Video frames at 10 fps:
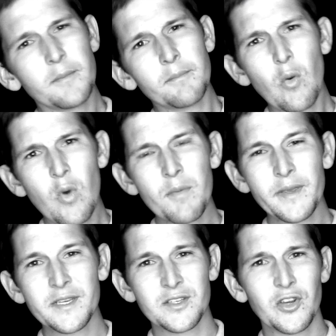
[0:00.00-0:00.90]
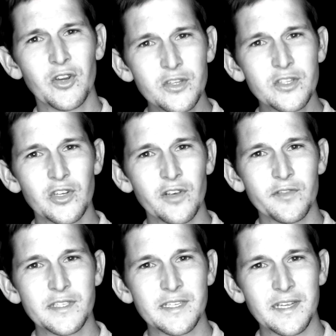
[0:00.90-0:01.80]
But what makes good
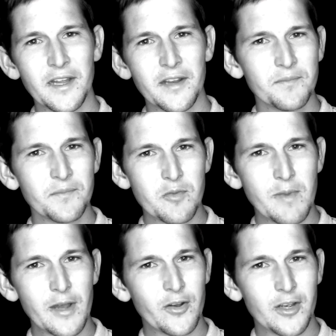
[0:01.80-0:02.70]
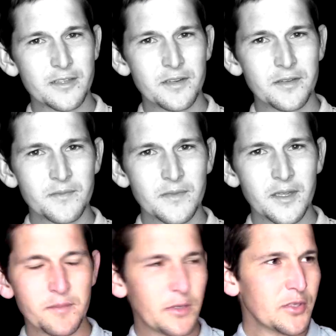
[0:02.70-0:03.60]
service design, you might ask?
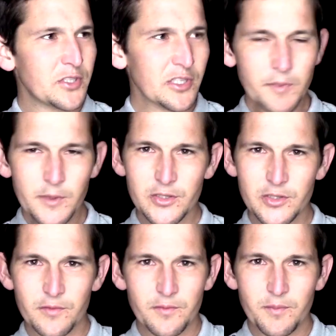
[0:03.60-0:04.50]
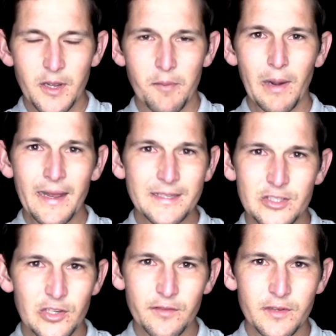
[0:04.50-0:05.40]
Because just because you've applied
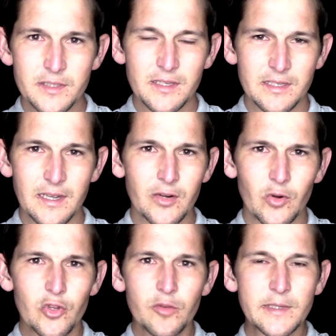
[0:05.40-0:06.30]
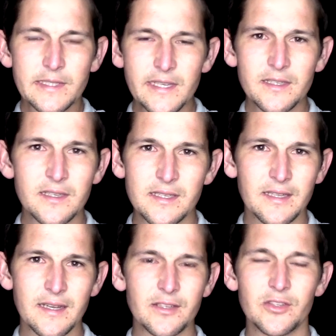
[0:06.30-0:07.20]
service design or human-centered
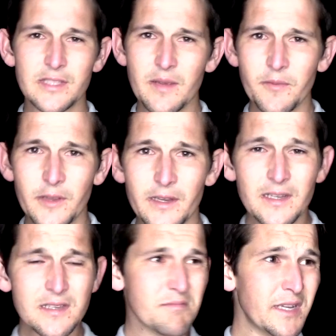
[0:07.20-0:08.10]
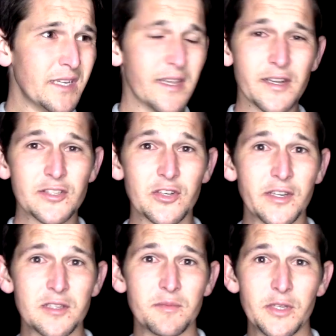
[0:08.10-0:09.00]
design to something, it doesn't mean that it's
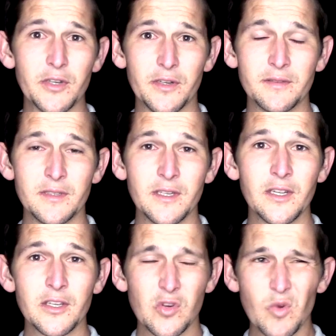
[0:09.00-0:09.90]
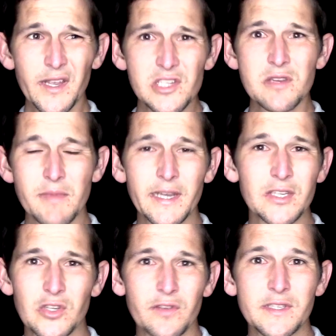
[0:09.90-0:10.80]
going to be good. So what actually makes
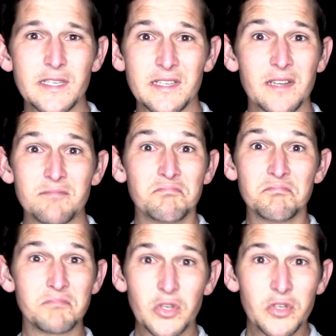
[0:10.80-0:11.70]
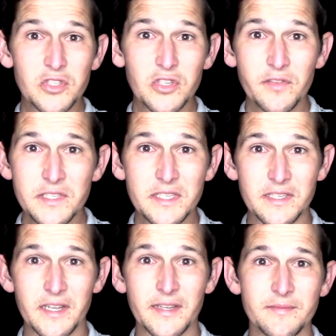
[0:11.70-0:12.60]
service design good service
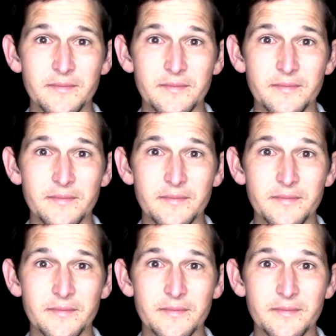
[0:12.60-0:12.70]
design?